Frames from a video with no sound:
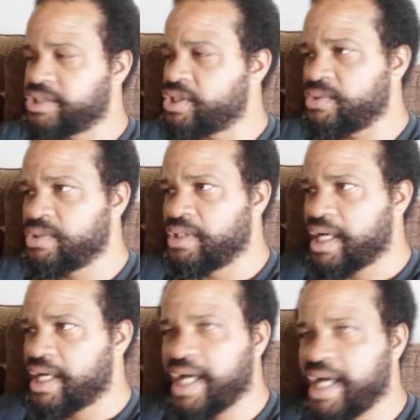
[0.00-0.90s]
So
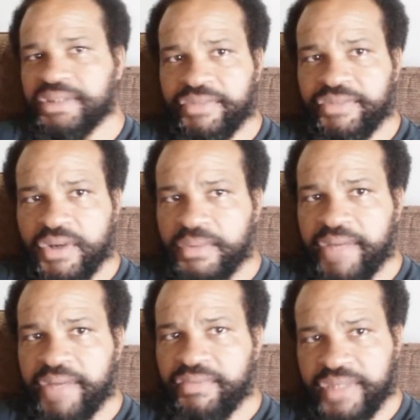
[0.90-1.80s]
I don't think Floyd would
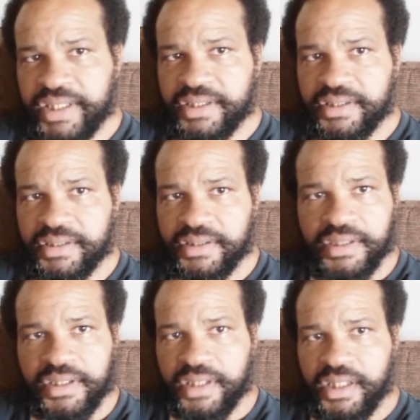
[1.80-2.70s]
ever face
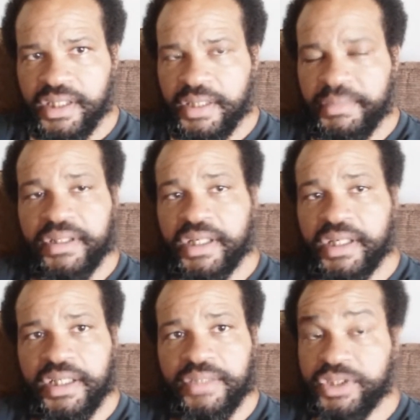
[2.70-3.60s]
uh, Amir
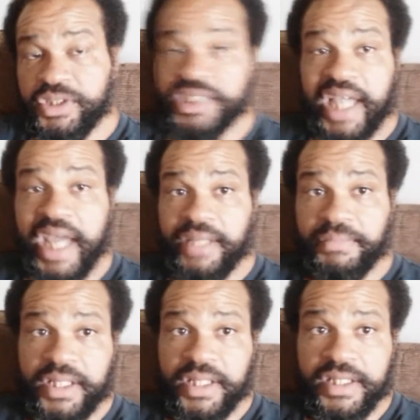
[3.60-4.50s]
Khan, which is sad
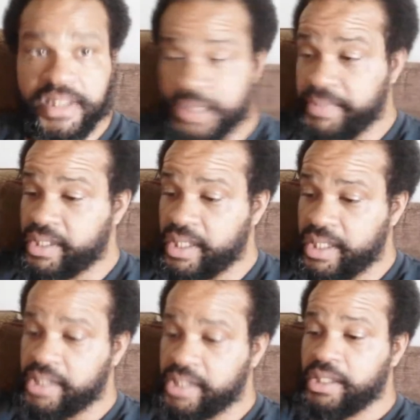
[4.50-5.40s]
because Amir
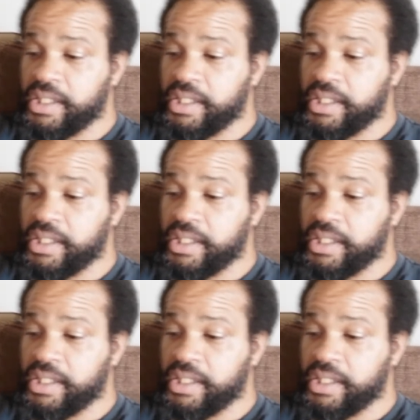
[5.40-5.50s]
Khan,